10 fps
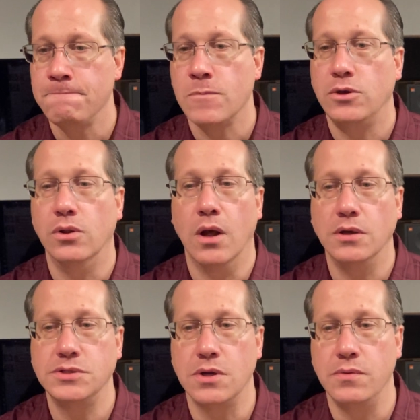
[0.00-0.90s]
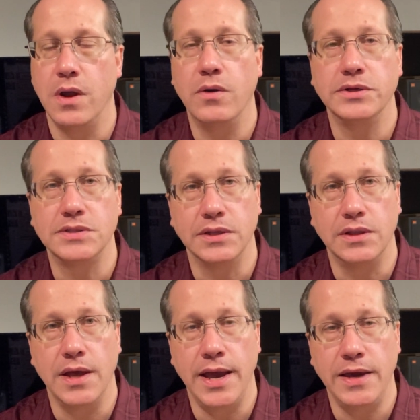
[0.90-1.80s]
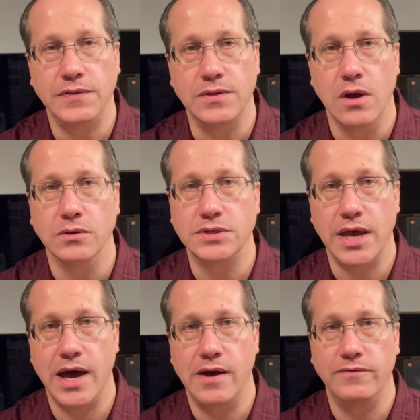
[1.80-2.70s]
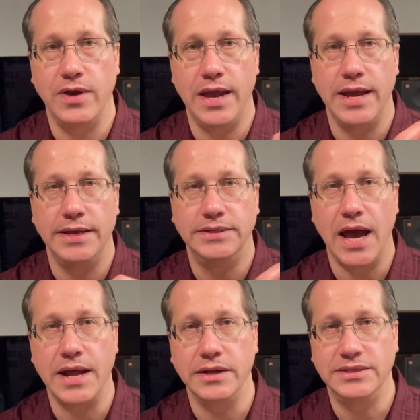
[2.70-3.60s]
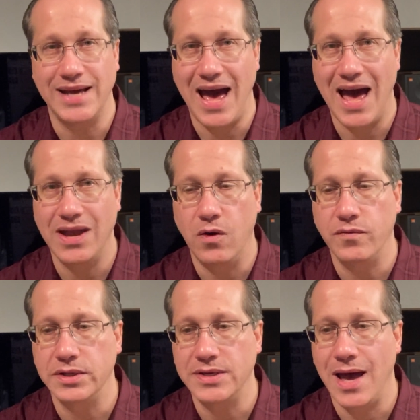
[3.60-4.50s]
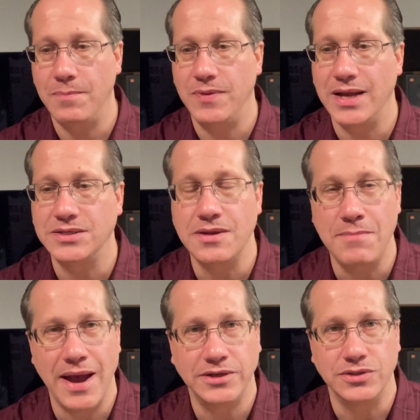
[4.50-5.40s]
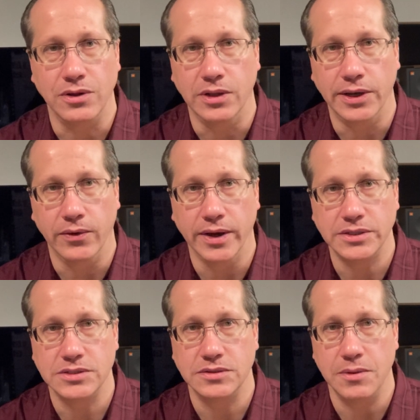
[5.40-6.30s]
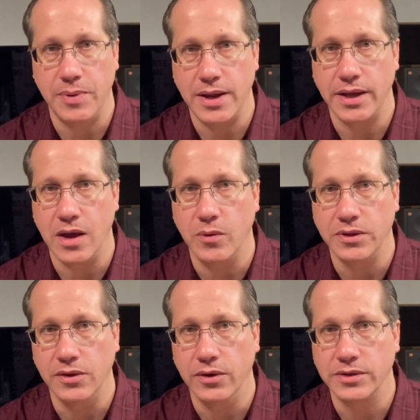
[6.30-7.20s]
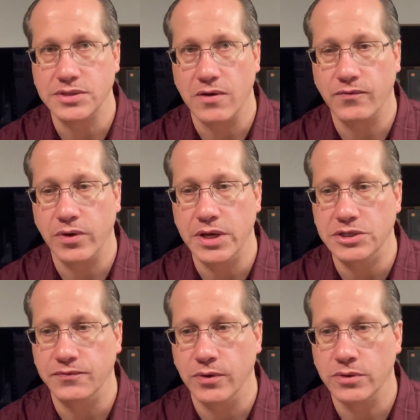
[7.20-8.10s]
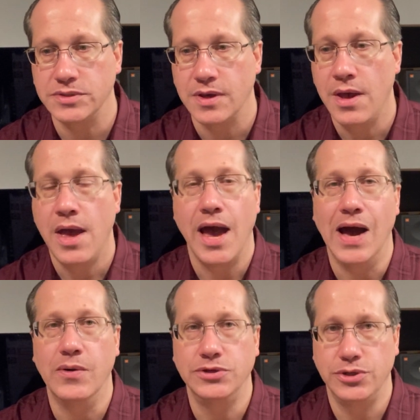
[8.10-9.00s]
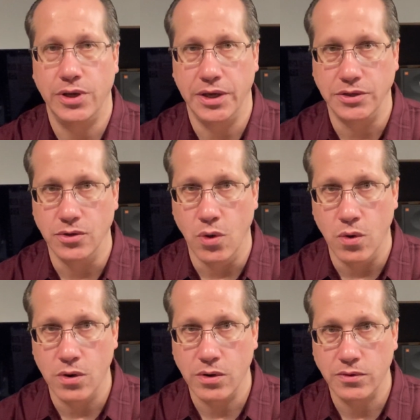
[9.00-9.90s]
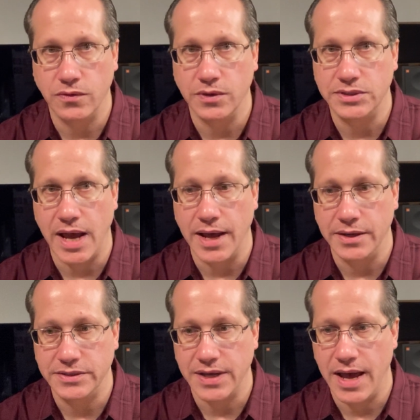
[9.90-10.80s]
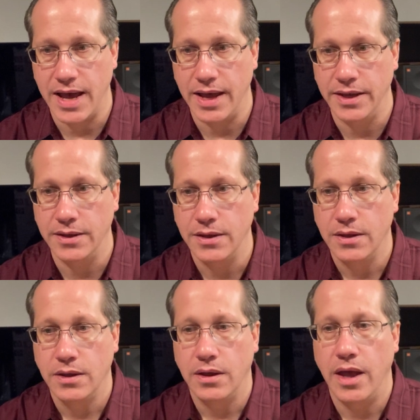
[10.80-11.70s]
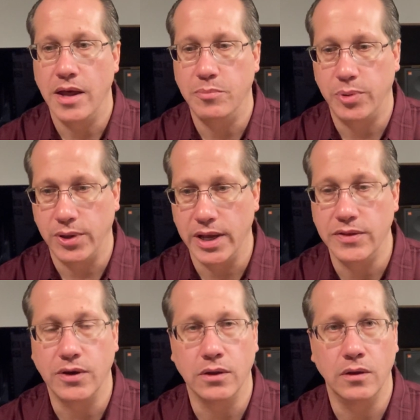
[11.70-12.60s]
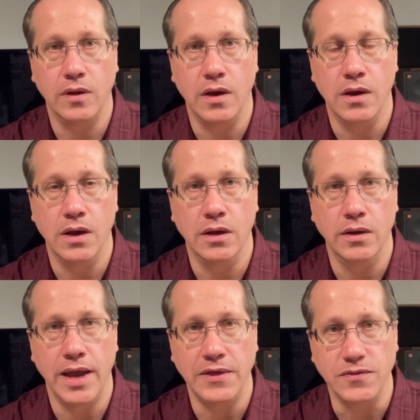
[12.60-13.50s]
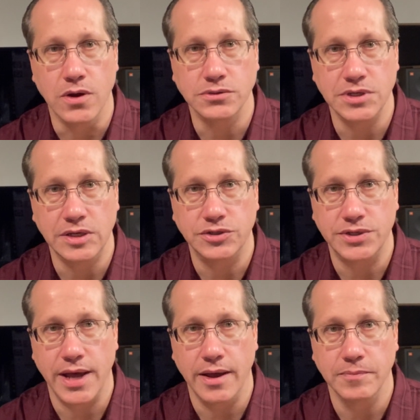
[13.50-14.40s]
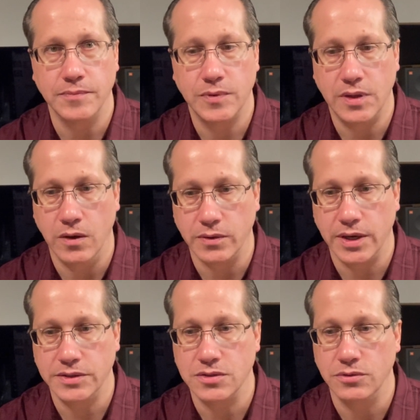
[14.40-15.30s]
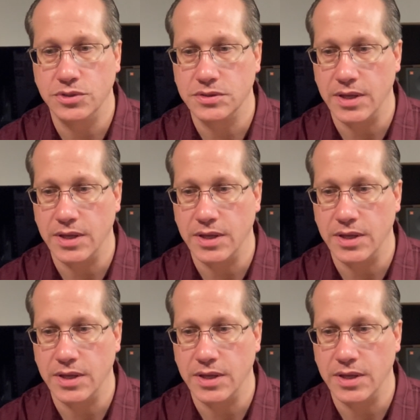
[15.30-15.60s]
You'll also notice that the eighth notes have a dotted tie over the top. That's to match the lyrics, depending on what the lyrics are for each verse. I want you to ignore the dotted tie and play the eighth notes each time. Okay, so just